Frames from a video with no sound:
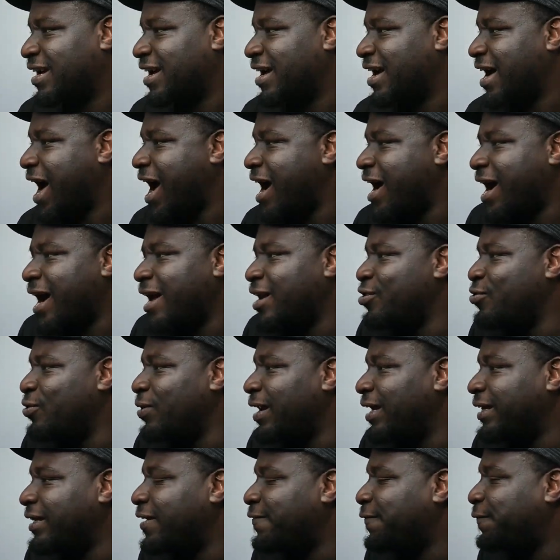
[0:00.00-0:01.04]
How can you
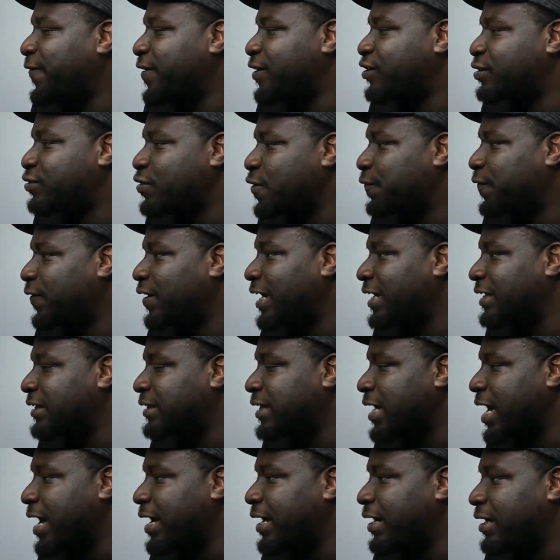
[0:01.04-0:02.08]
let the fish suffer like
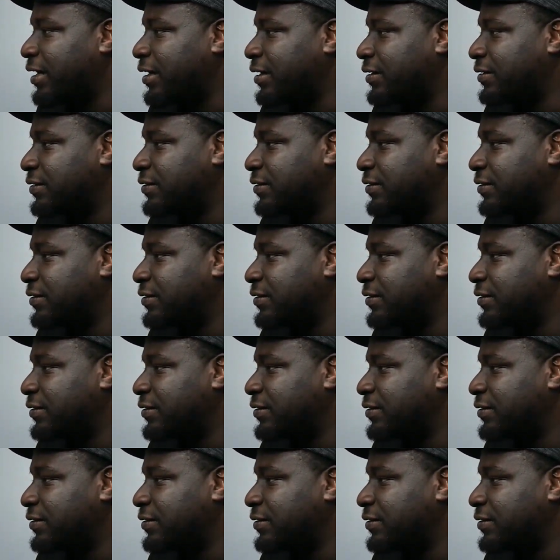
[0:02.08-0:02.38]
that?